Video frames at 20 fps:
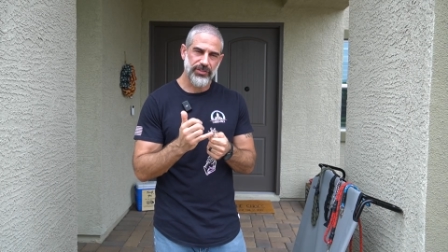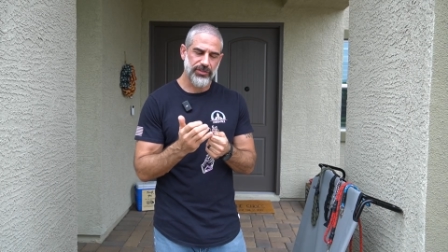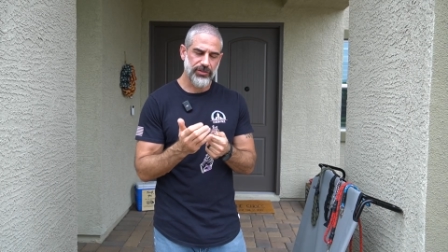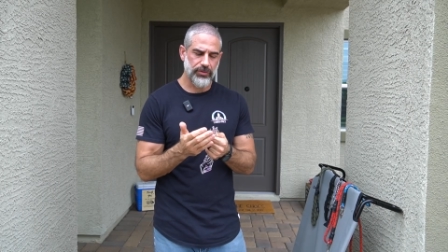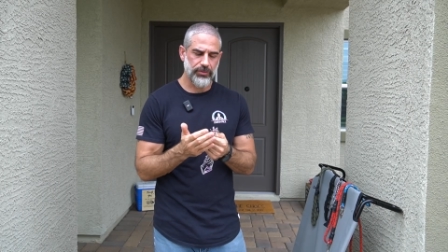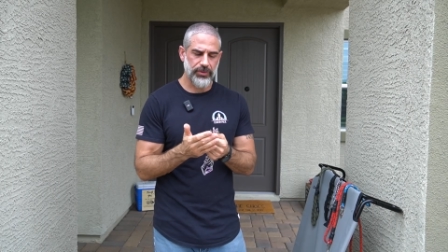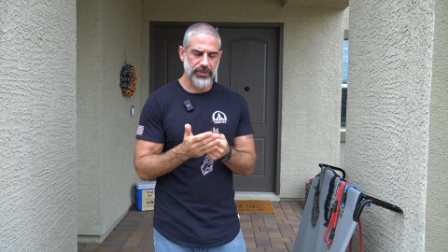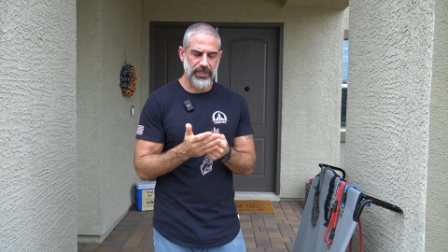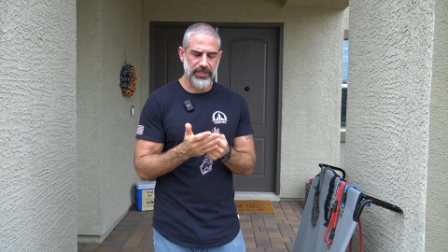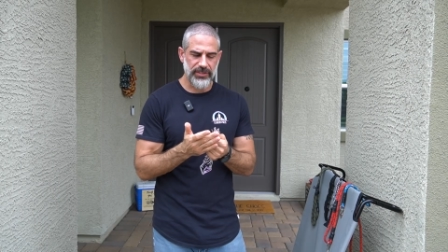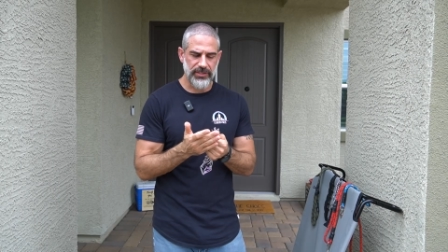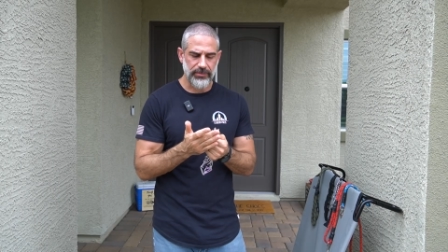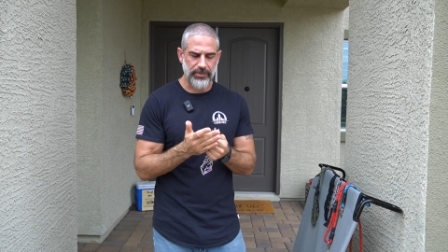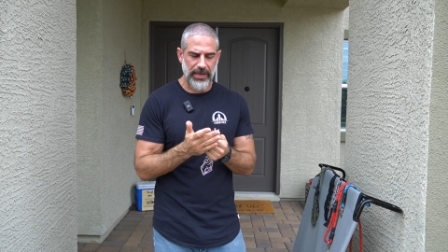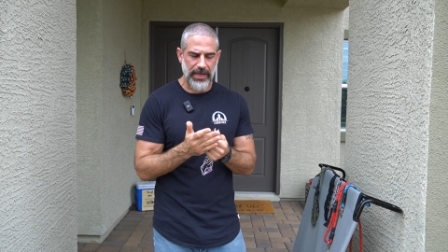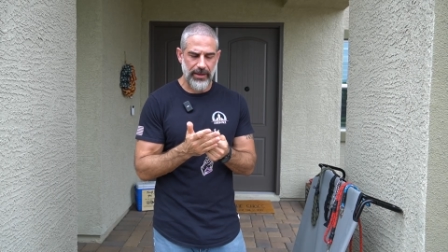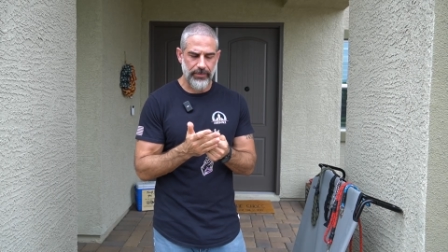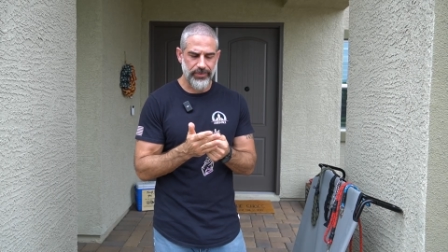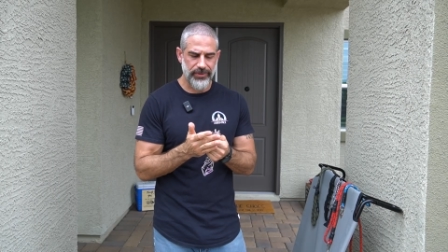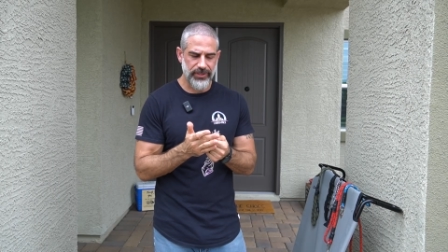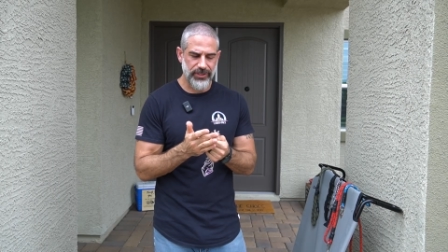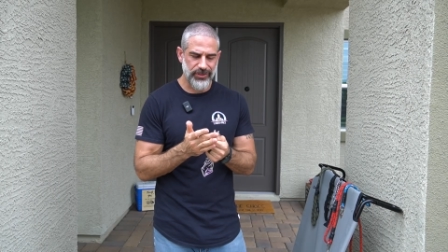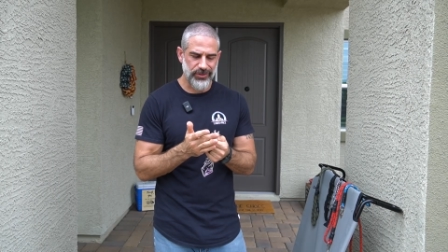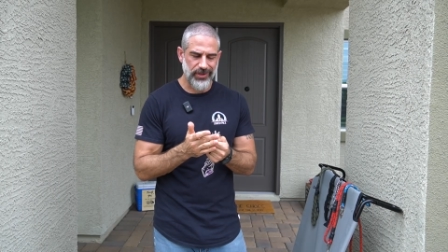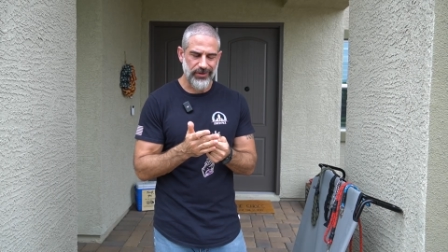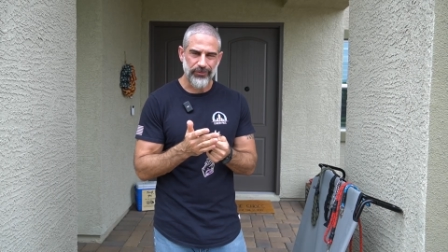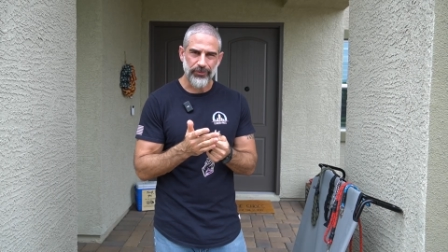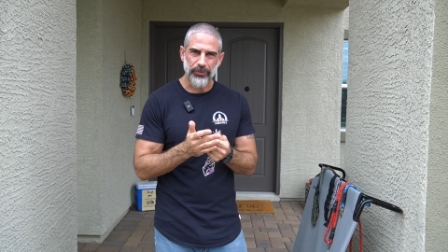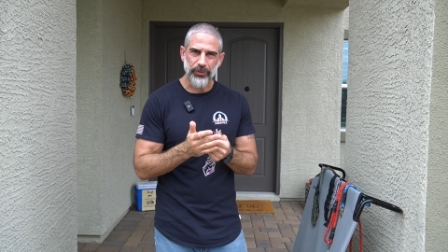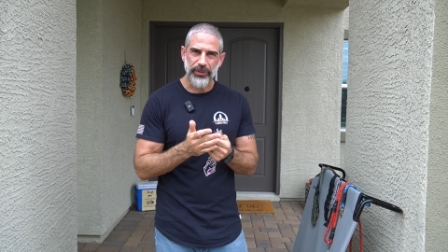So what ends up happening is you
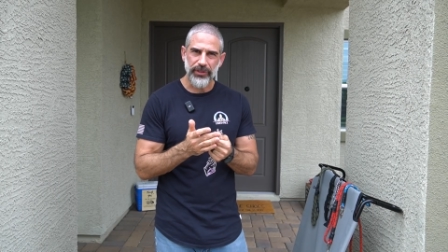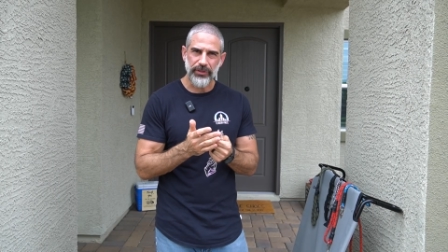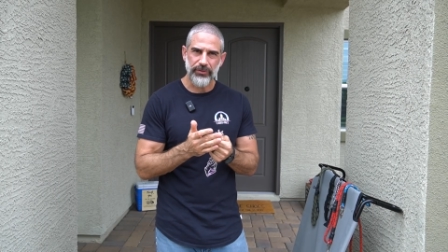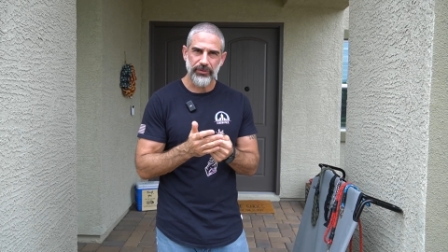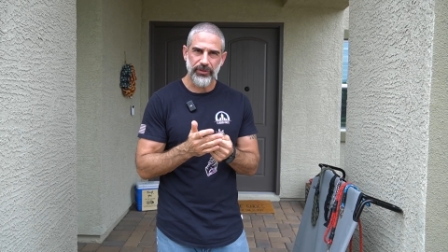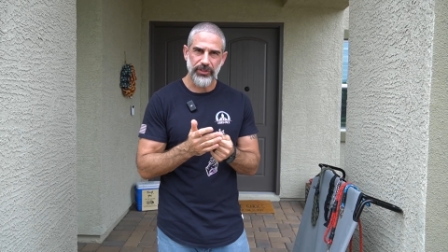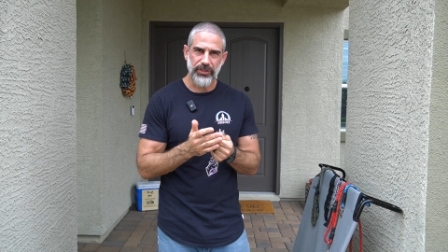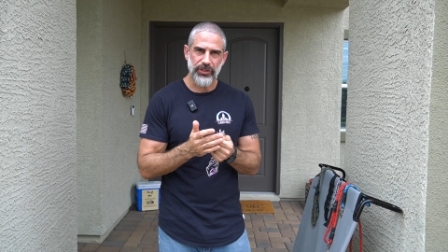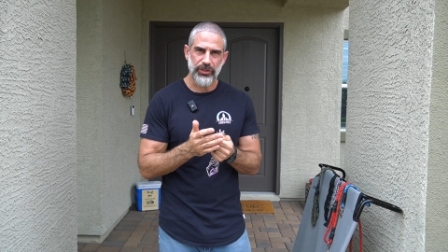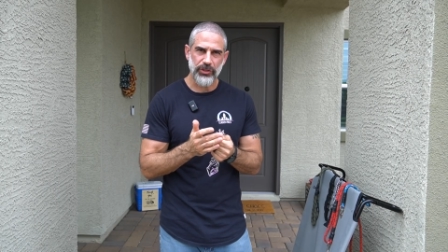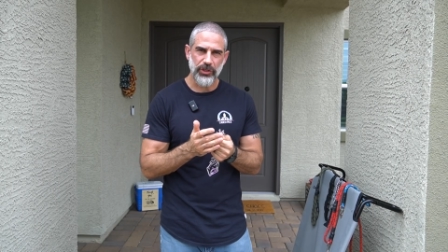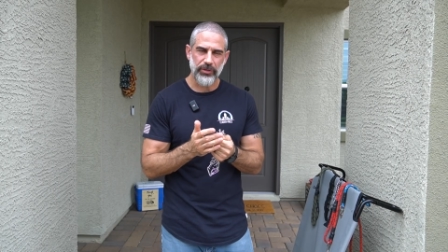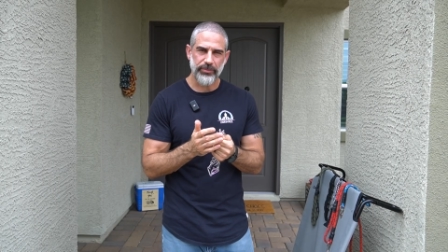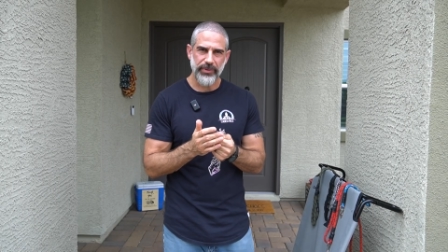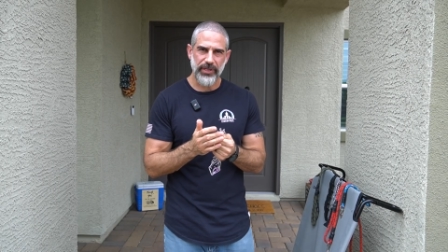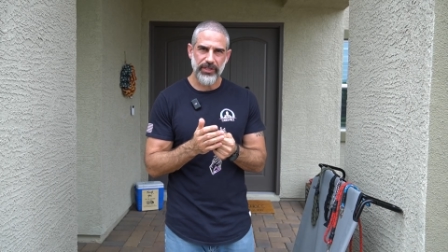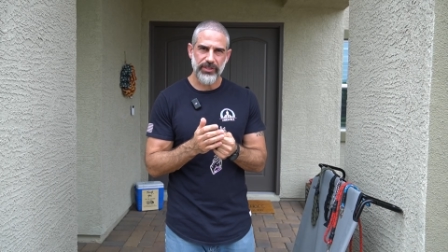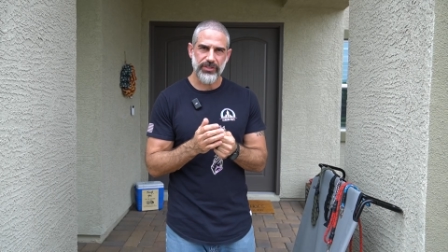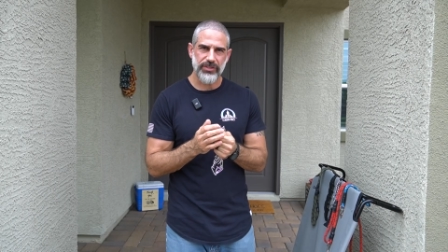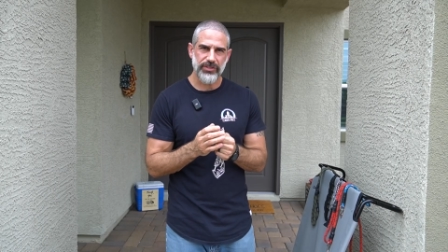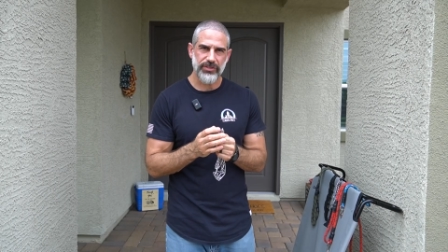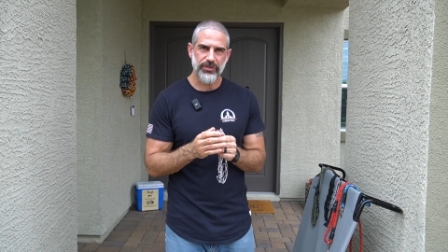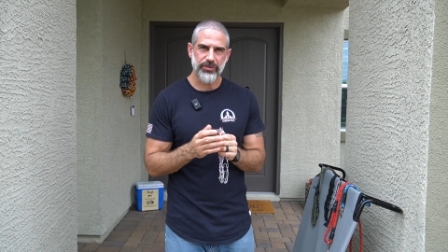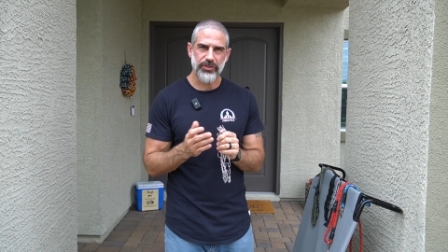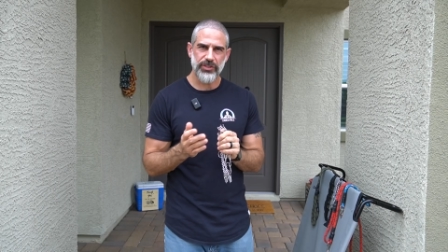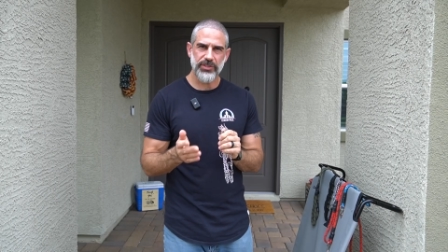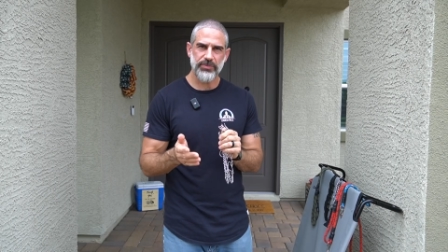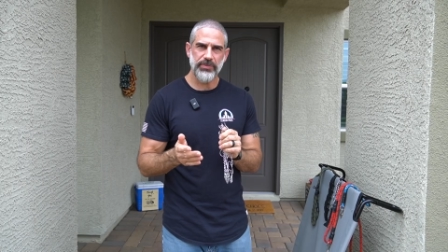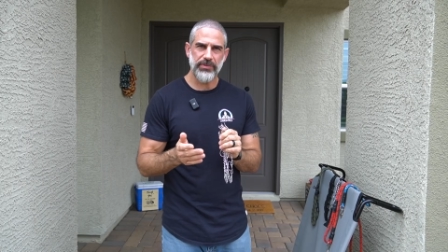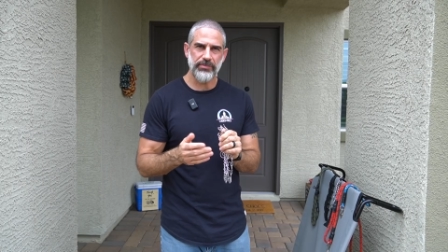have really, really sharp edges. So
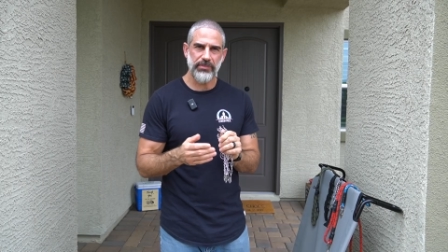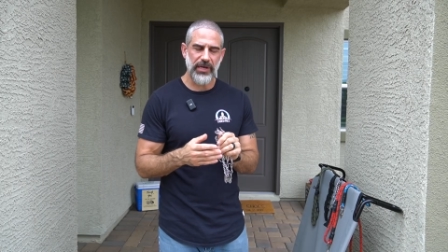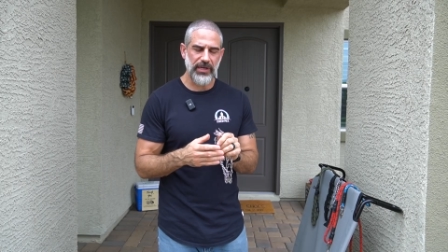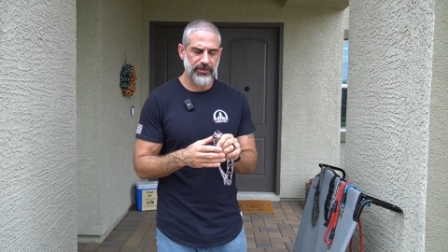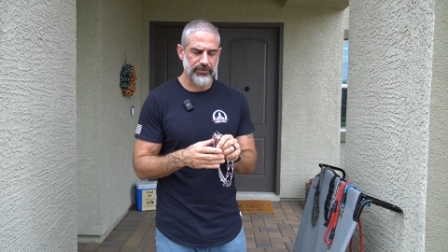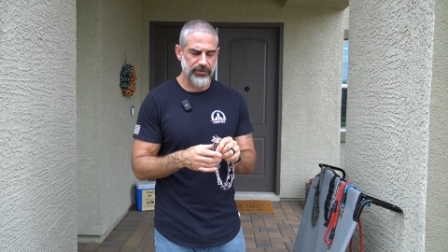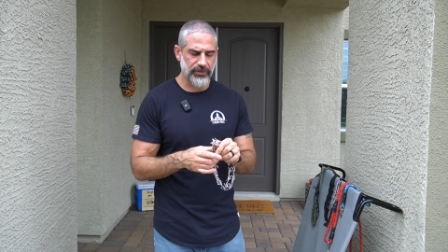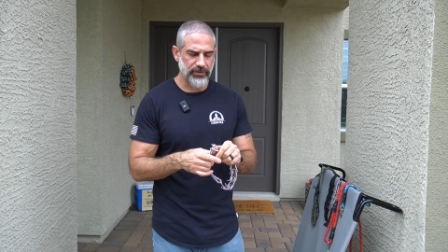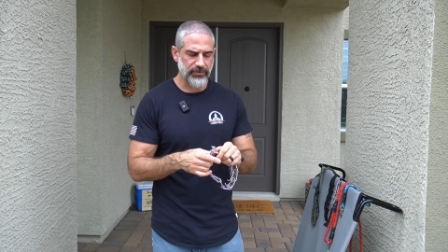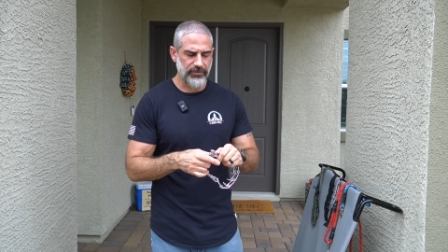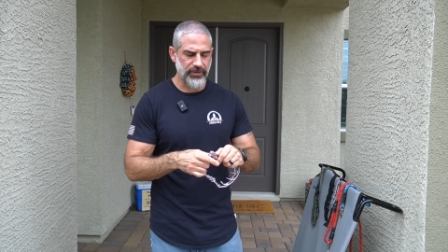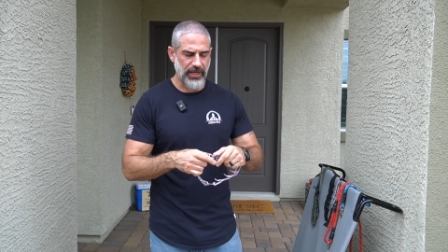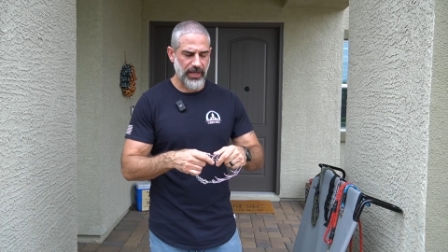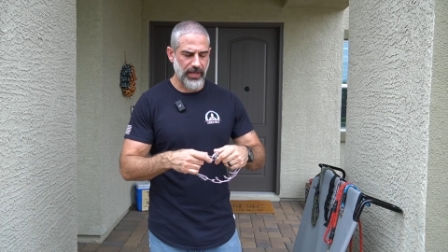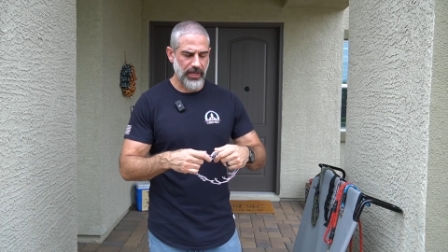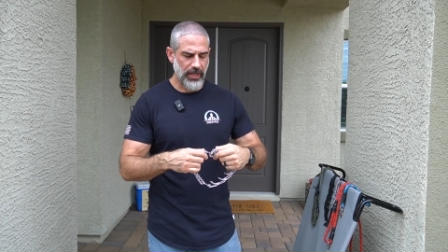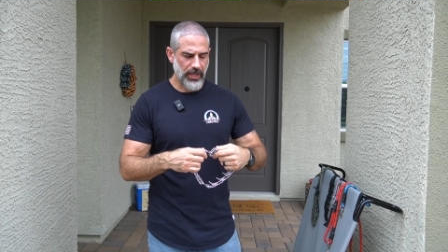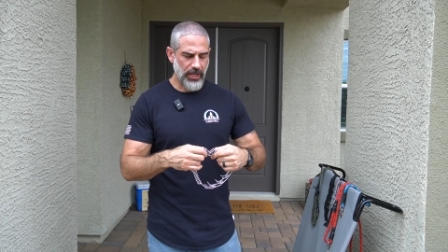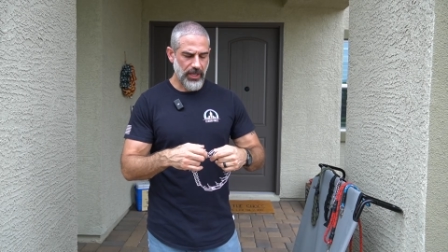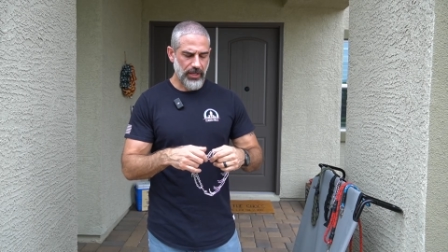just be mindful of that.